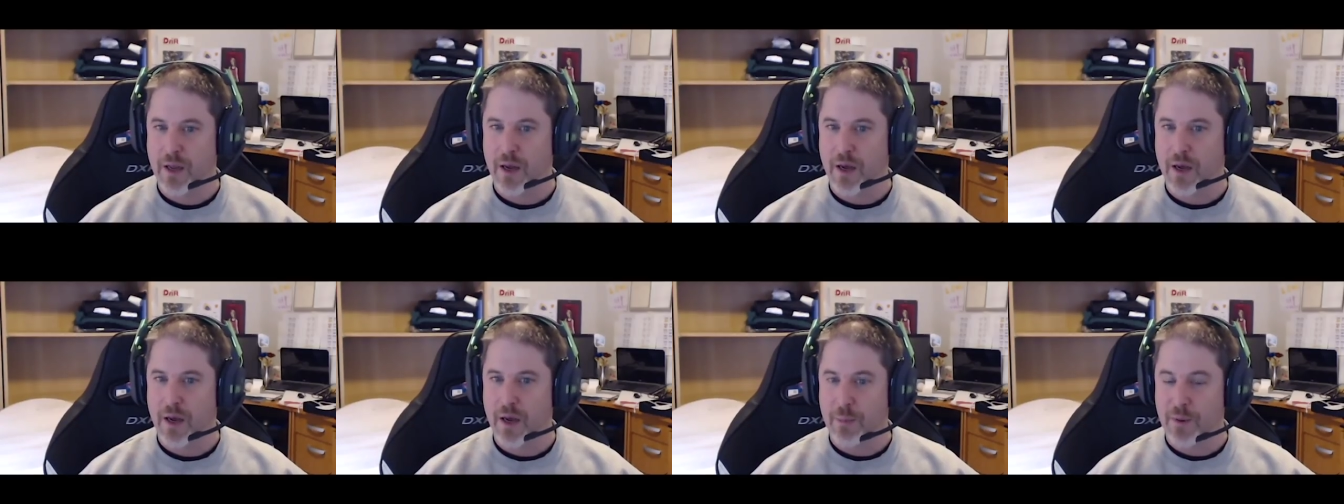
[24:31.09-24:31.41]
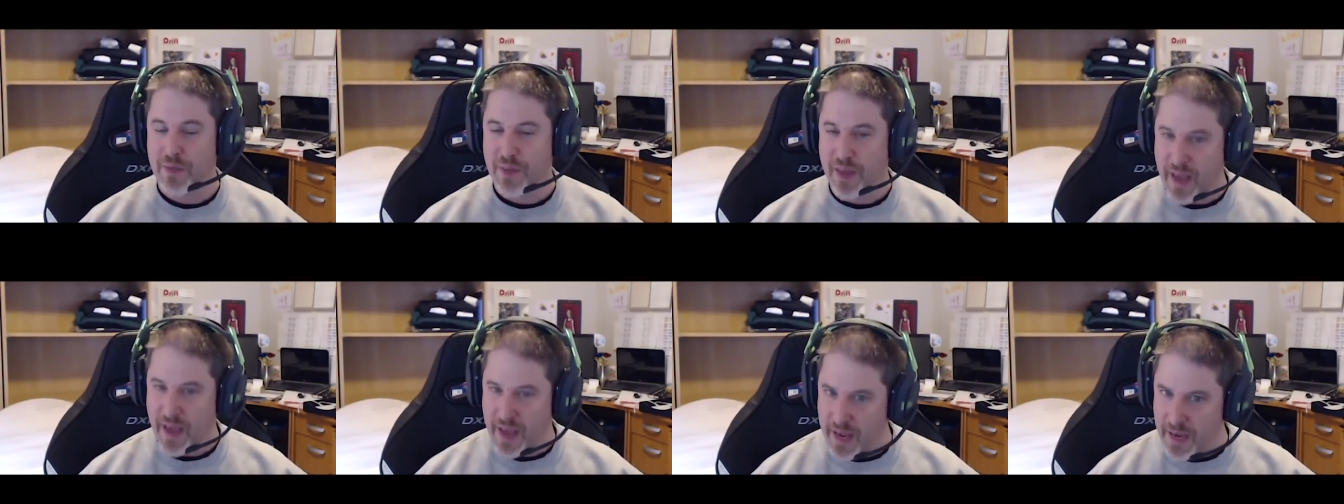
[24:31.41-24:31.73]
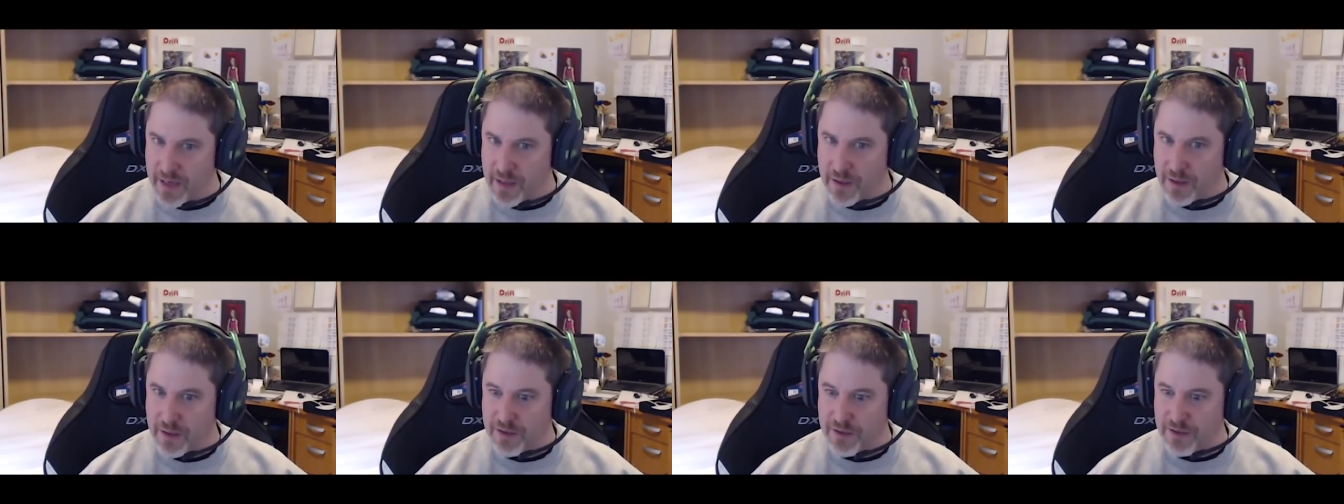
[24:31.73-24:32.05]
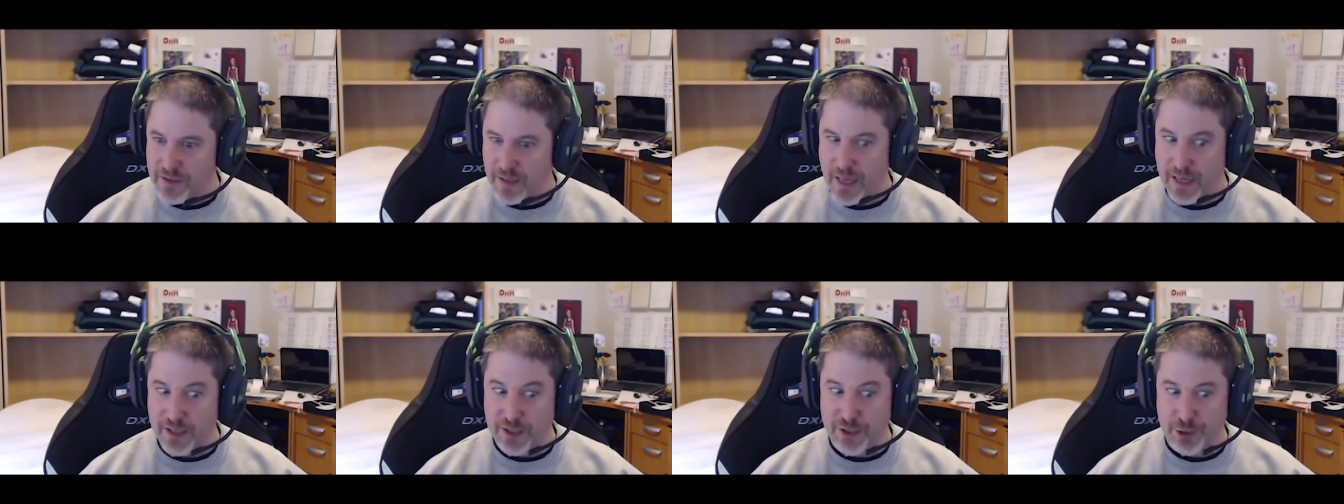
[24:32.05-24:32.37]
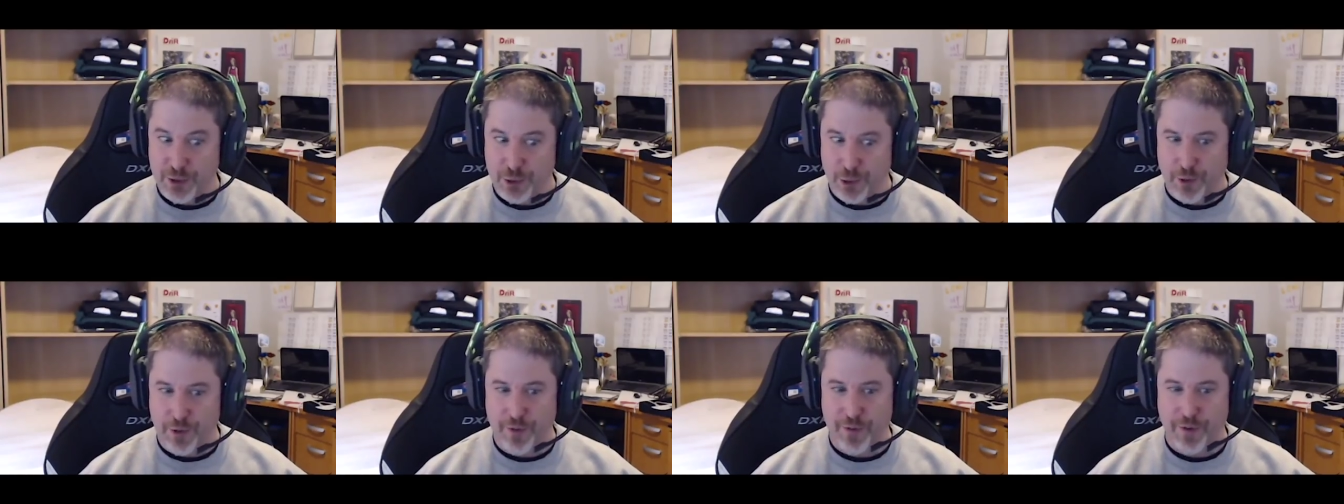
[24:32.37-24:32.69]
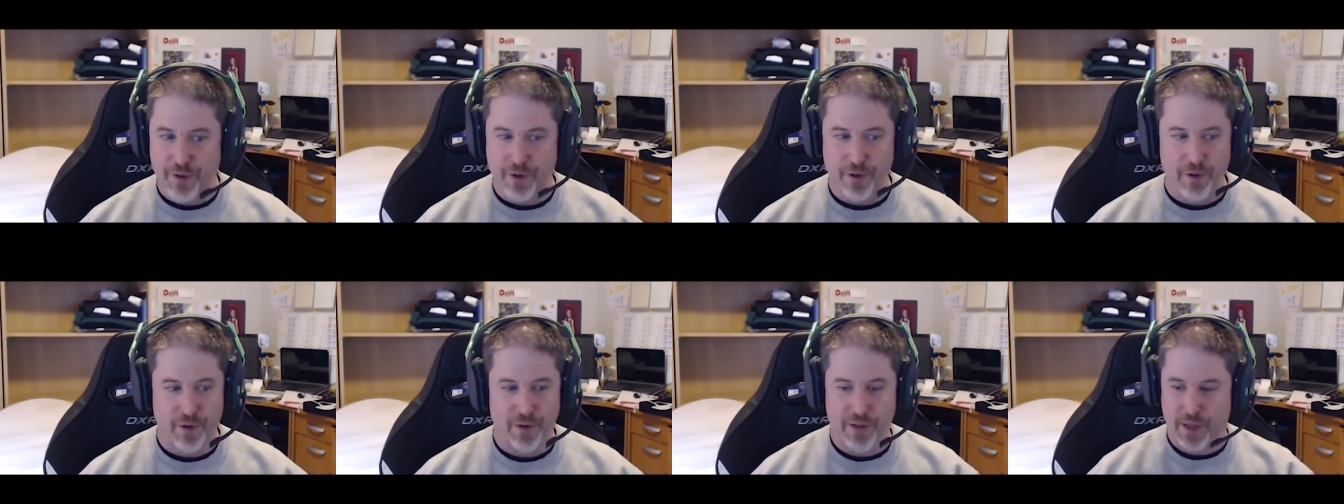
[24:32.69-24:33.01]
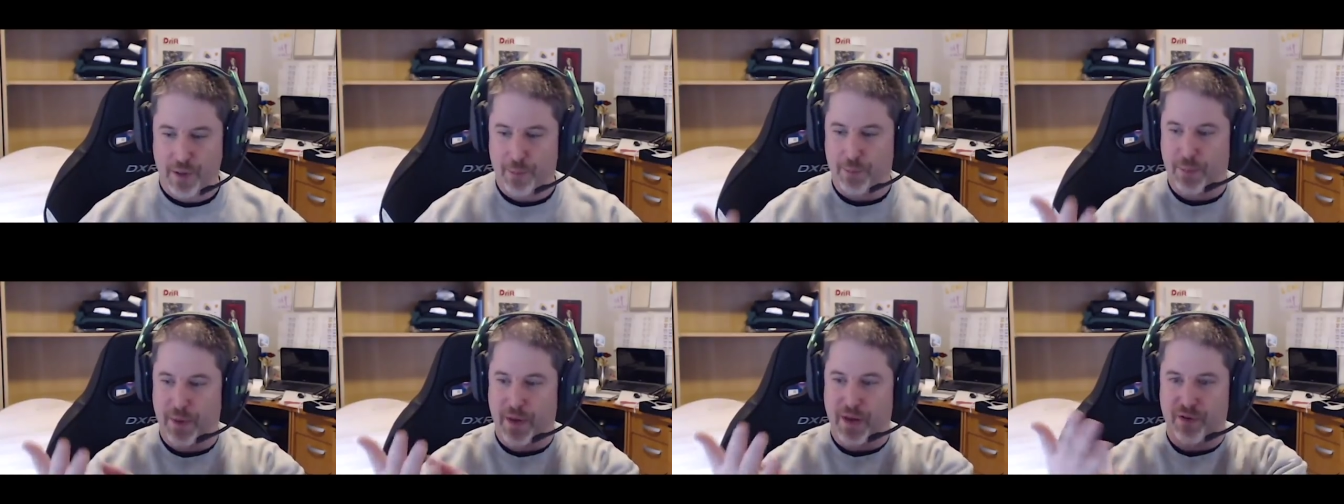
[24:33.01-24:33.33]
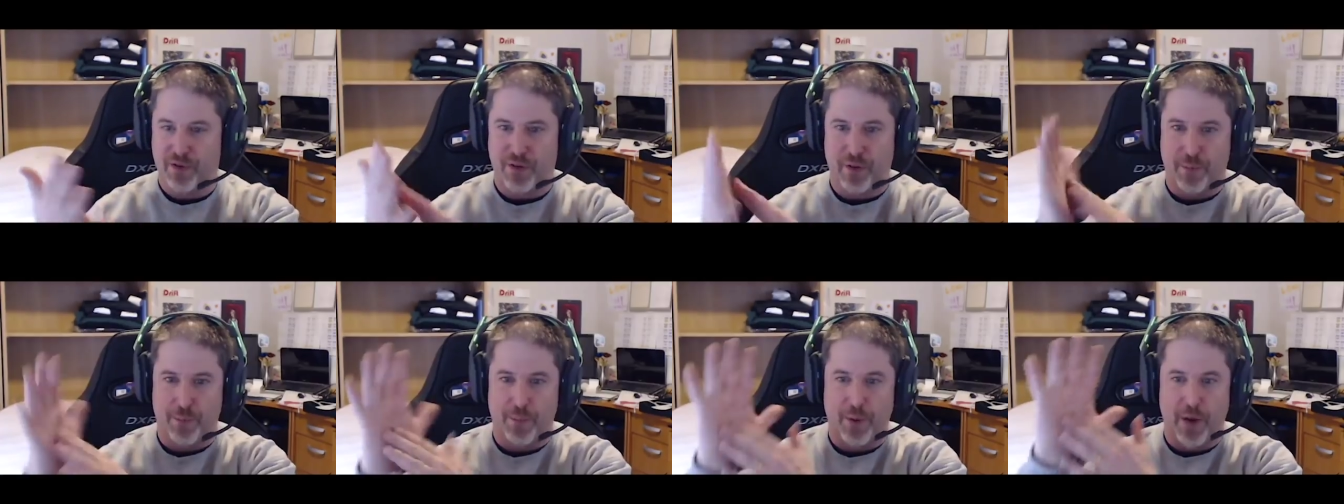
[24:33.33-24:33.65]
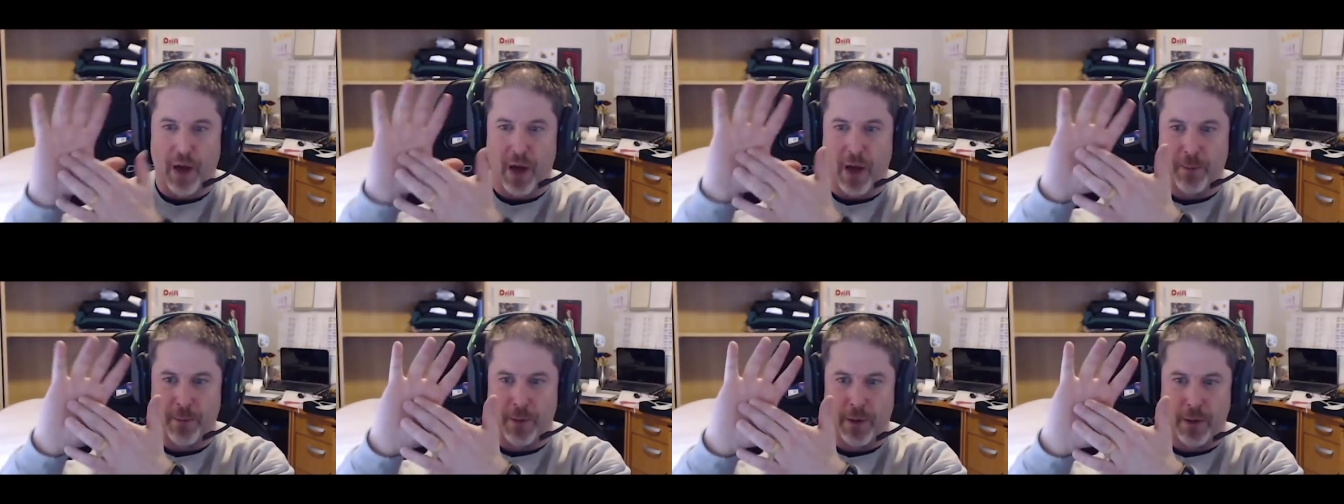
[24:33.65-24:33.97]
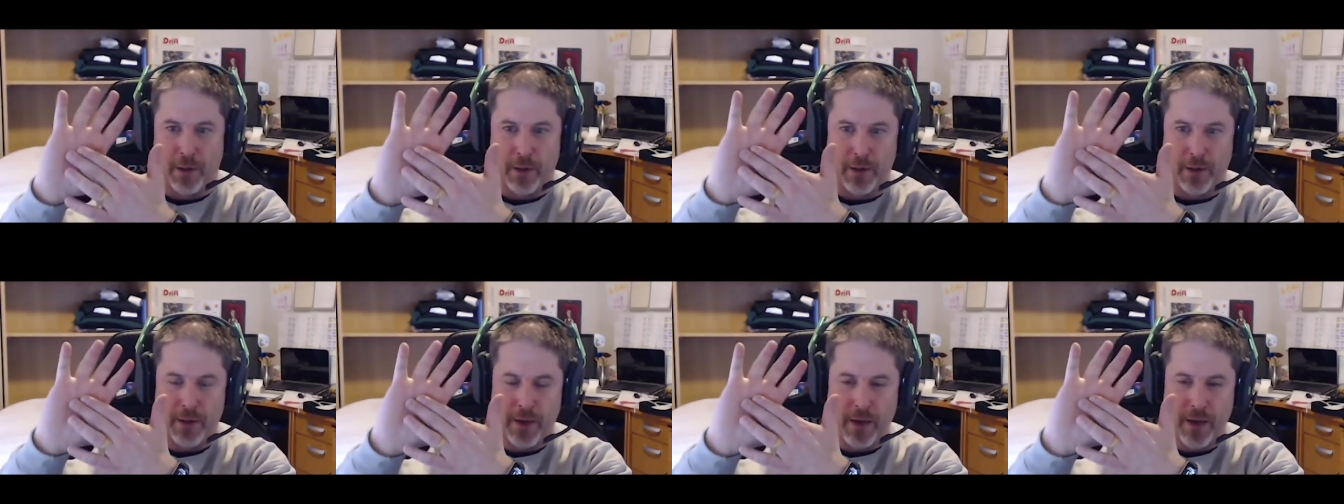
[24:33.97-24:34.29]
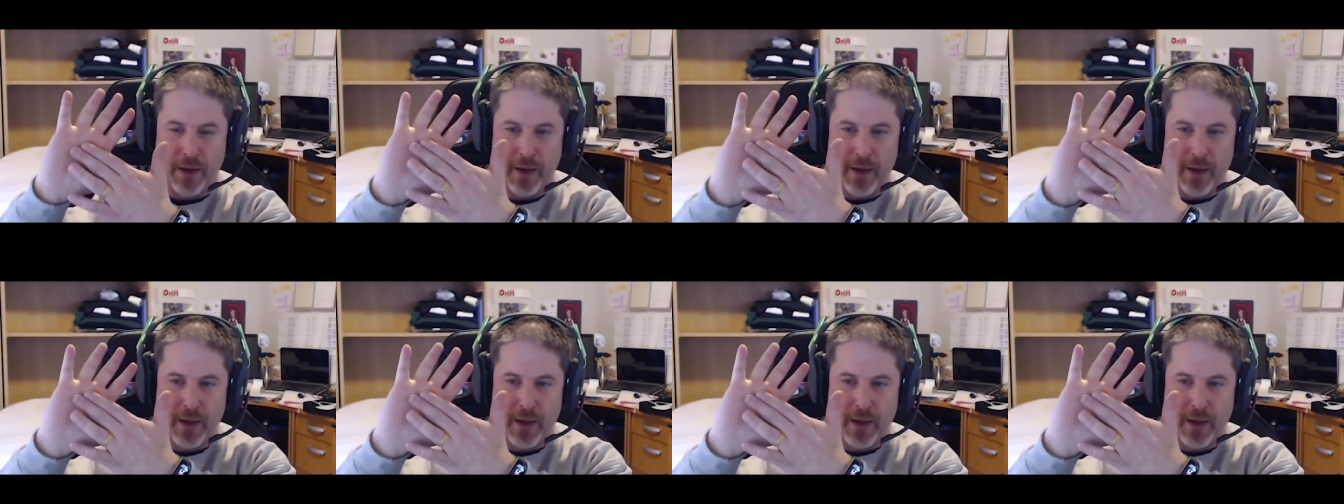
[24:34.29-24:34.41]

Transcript: uh, but the handle is a lot shorter than you think because the pommel